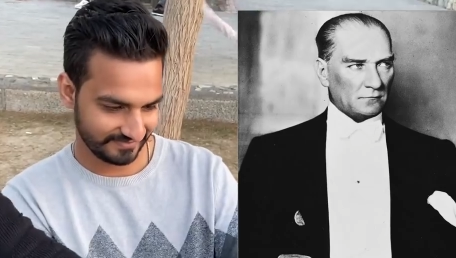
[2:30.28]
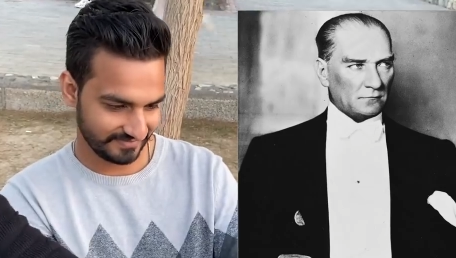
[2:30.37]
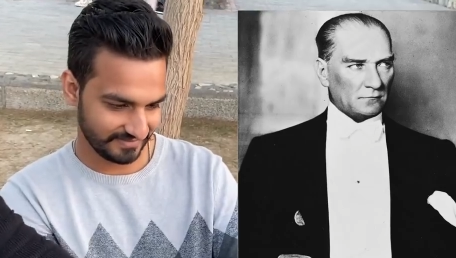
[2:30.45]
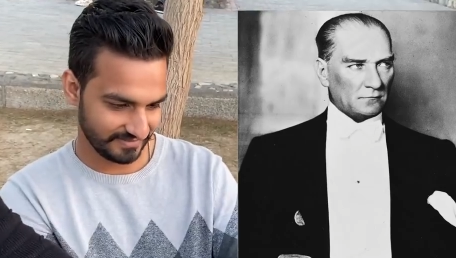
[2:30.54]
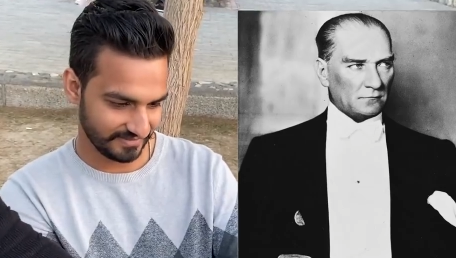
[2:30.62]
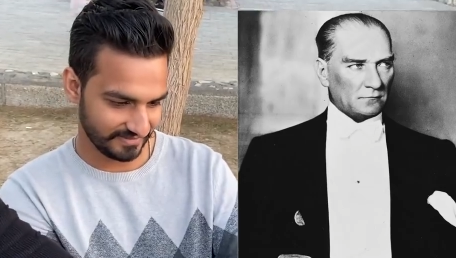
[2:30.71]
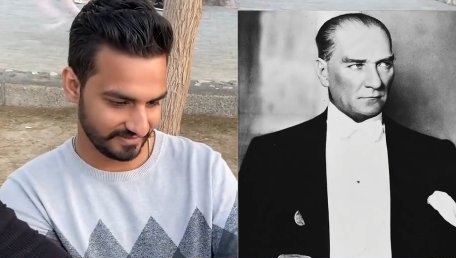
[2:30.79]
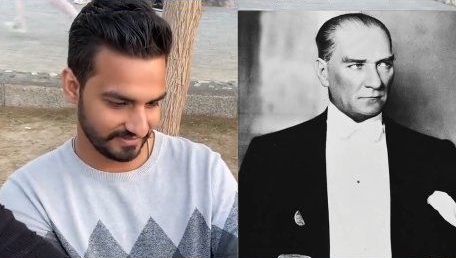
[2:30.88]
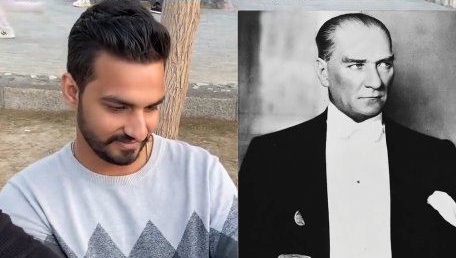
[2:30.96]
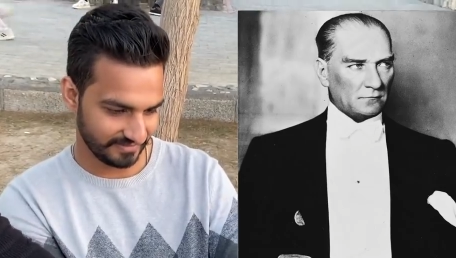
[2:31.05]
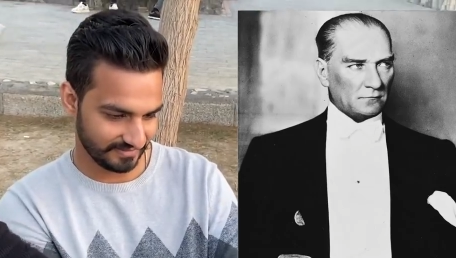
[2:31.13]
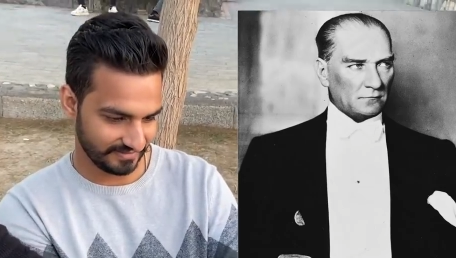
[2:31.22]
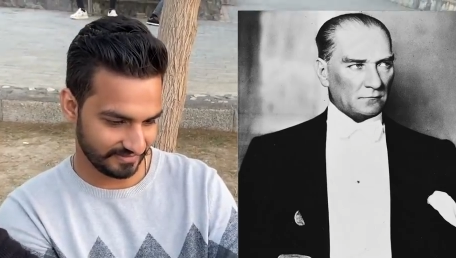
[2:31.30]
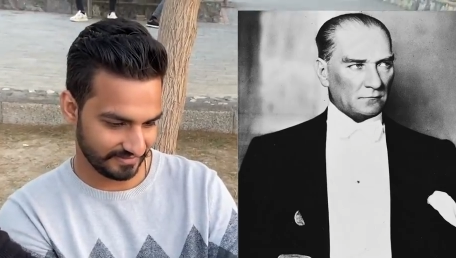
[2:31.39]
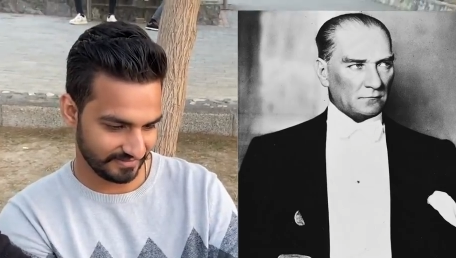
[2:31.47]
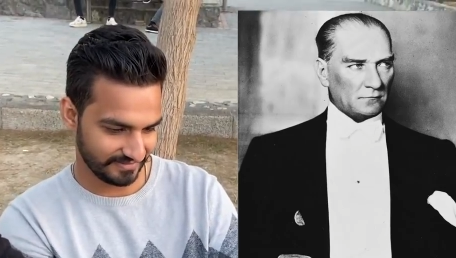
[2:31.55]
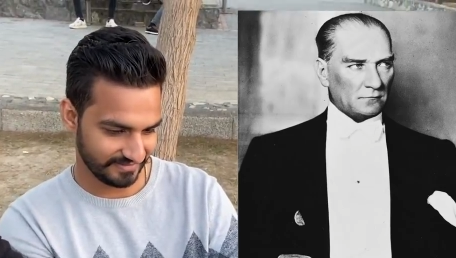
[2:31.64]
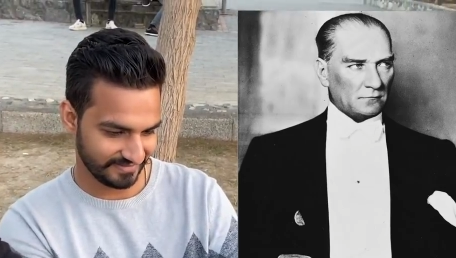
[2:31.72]

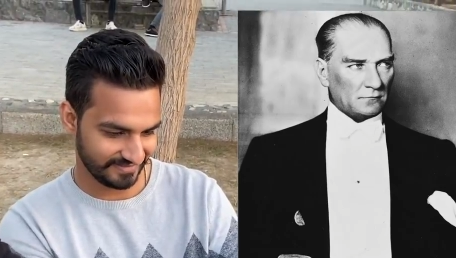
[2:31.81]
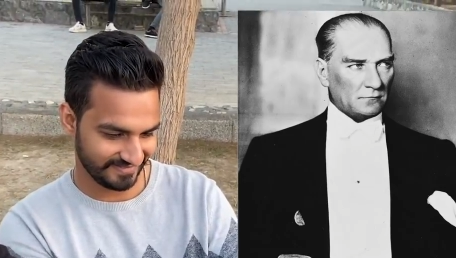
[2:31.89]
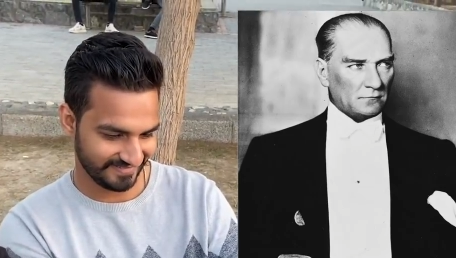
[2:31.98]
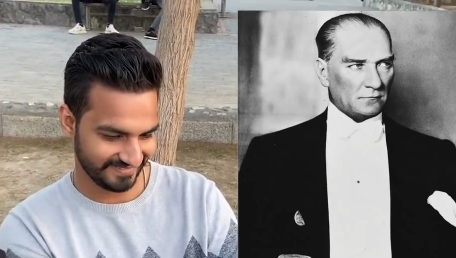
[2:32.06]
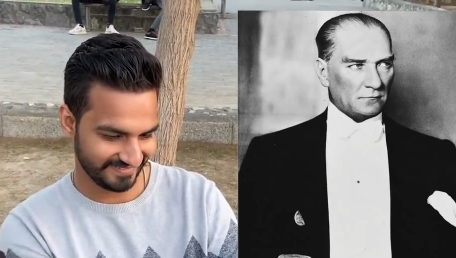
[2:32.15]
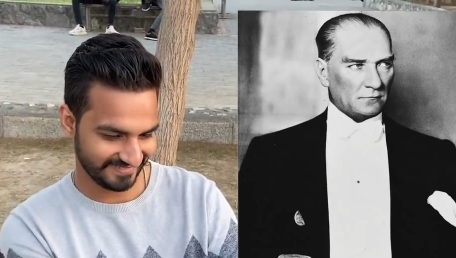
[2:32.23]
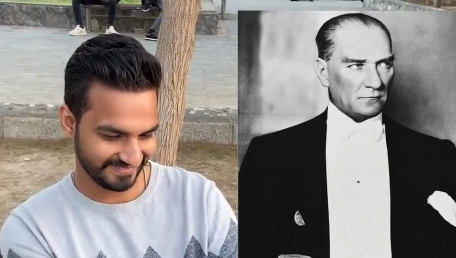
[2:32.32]
[no speech]